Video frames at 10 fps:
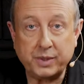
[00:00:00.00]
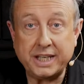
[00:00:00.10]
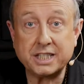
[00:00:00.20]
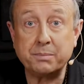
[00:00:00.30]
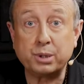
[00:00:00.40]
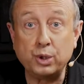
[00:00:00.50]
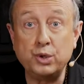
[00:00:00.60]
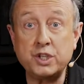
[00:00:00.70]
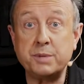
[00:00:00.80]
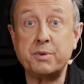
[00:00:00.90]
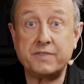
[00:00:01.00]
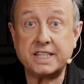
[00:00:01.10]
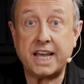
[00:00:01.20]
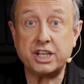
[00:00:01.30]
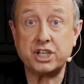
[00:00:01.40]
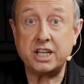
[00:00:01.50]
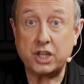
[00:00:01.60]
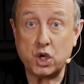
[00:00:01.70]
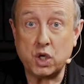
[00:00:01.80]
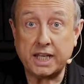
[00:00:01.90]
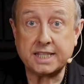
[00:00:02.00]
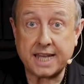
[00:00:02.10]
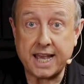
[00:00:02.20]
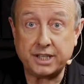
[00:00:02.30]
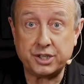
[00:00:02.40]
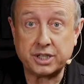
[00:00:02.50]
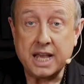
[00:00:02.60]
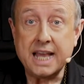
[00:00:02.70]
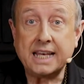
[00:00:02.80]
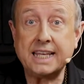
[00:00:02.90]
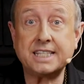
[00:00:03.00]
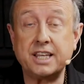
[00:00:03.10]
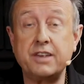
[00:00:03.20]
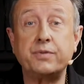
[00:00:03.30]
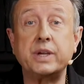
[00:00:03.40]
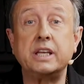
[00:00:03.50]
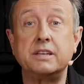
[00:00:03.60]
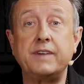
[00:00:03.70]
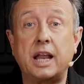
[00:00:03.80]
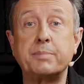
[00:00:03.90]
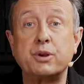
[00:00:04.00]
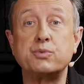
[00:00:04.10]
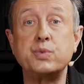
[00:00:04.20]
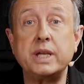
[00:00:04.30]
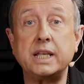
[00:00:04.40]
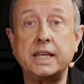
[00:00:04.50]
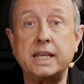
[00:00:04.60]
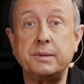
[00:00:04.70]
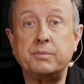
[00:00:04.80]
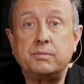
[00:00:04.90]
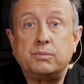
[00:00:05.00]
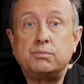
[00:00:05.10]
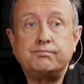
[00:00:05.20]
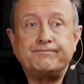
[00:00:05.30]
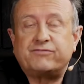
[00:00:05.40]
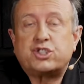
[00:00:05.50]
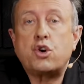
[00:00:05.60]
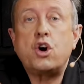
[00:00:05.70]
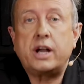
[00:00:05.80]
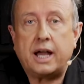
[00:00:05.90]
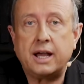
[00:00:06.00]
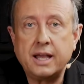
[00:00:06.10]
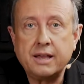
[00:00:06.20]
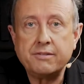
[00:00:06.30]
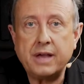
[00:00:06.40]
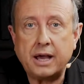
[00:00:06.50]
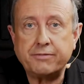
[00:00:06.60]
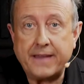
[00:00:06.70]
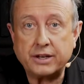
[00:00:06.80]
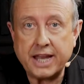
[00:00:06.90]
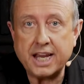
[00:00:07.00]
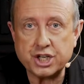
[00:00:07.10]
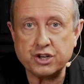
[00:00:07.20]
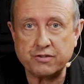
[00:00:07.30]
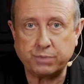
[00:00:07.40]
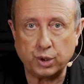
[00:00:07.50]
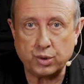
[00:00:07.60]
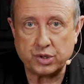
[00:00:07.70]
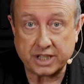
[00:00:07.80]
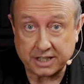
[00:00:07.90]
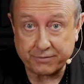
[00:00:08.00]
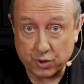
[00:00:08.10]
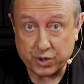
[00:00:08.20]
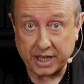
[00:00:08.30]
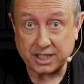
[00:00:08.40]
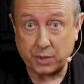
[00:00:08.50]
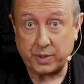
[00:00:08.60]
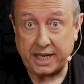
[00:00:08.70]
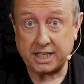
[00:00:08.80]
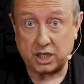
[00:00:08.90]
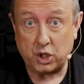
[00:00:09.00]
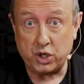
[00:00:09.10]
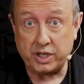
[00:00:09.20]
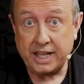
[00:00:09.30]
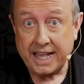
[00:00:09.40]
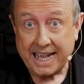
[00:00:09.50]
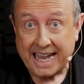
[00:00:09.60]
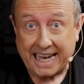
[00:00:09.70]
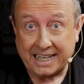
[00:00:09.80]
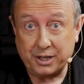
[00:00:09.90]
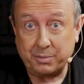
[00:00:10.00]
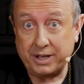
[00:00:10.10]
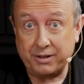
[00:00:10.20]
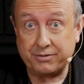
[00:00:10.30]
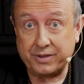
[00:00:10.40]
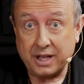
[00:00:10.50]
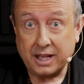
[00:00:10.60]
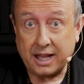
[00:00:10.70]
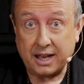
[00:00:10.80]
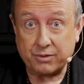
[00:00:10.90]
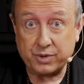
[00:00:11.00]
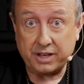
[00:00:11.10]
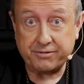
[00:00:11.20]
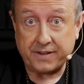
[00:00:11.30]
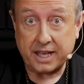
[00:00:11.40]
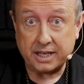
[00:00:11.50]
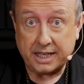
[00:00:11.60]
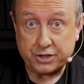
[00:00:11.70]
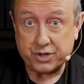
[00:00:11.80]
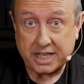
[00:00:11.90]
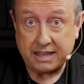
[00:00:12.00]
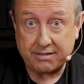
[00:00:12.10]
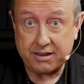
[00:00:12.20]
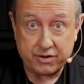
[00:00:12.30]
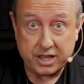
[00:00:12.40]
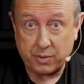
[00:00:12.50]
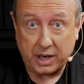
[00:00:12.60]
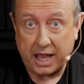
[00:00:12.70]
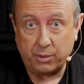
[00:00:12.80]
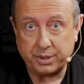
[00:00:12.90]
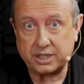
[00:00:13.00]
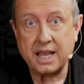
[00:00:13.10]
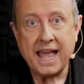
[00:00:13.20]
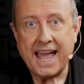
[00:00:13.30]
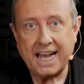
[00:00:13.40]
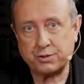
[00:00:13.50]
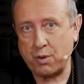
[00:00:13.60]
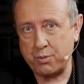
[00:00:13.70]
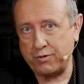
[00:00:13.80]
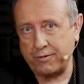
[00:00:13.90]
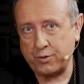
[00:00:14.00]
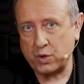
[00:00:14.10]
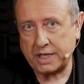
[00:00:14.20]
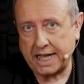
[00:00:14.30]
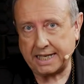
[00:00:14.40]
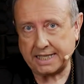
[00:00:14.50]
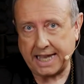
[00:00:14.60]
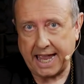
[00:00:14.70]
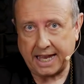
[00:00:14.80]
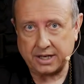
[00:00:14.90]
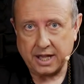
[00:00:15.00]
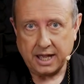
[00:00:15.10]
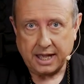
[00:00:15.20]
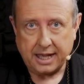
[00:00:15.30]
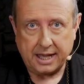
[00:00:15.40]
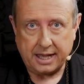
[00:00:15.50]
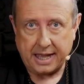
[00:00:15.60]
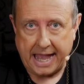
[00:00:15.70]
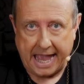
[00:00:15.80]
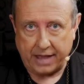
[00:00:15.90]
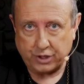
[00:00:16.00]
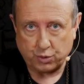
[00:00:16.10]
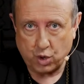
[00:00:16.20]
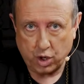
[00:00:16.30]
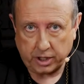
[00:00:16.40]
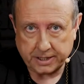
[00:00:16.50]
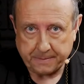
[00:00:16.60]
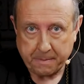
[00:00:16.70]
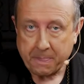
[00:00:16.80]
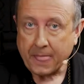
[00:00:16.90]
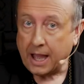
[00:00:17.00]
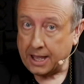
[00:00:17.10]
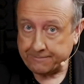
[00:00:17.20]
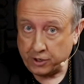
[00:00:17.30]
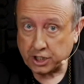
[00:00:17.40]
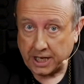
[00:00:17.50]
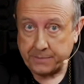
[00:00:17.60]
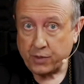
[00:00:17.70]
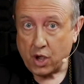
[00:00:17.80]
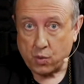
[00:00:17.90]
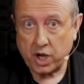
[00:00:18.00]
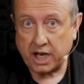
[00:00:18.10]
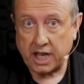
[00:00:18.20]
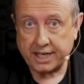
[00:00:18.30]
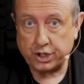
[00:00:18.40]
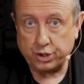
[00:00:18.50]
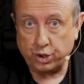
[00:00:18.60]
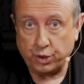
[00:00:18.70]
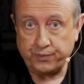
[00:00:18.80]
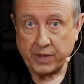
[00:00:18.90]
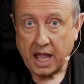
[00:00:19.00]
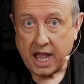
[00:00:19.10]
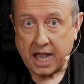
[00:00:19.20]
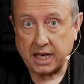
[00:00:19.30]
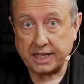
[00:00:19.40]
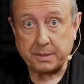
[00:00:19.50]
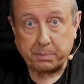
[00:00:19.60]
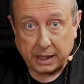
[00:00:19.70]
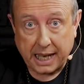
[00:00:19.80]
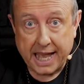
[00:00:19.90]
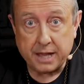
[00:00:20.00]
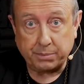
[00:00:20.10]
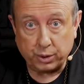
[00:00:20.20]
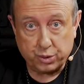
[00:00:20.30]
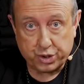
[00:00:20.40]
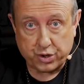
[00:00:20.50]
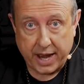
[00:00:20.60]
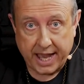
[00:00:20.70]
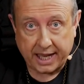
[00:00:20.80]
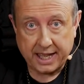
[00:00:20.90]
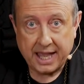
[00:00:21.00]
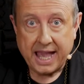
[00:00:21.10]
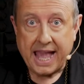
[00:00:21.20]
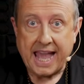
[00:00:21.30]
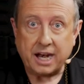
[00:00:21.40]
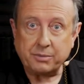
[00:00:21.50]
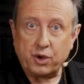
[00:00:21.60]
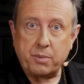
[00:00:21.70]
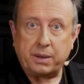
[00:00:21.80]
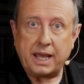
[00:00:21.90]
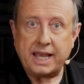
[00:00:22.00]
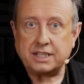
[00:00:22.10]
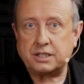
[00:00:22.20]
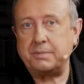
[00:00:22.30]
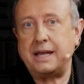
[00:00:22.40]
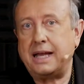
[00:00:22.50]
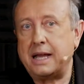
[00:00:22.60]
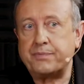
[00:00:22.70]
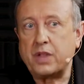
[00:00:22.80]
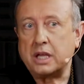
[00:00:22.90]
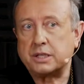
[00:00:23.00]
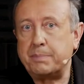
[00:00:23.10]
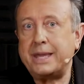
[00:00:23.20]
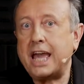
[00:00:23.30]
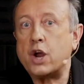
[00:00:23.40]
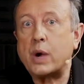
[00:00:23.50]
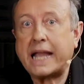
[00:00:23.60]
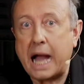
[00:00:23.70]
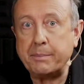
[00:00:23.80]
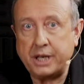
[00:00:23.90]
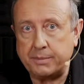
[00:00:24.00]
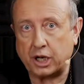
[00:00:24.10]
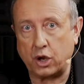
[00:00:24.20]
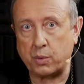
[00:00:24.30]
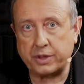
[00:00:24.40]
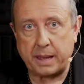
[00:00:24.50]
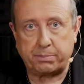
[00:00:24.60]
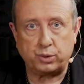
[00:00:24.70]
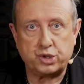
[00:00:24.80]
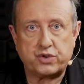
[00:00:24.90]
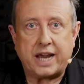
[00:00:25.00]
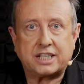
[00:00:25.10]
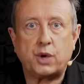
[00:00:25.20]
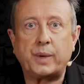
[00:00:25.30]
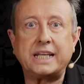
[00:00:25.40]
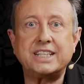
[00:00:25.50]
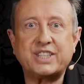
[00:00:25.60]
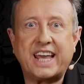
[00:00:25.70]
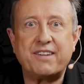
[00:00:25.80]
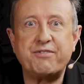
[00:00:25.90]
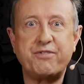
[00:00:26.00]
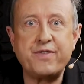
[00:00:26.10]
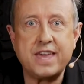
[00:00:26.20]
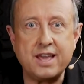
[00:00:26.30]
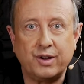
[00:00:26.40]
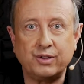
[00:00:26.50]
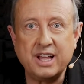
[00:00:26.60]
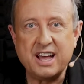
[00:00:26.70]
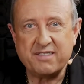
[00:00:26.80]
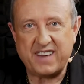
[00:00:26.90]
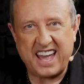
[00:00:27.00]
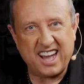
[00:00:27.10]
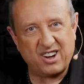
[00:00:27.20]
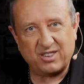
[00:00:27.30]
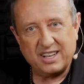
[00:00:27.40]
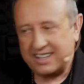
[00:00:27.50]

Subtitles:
We did some blues improvisation in the early stages. Let's see if we can develop a really stronger foundation of blues. There's a few things that we need to learn and a little bit of really fun and interesting theory that will help us as we're moving forward to understand how this works. Firstly, what I'd like to do, I'd like to play a blues track, and I'm going to play some piano accompaniment along with that blues track so we can just get a feel for how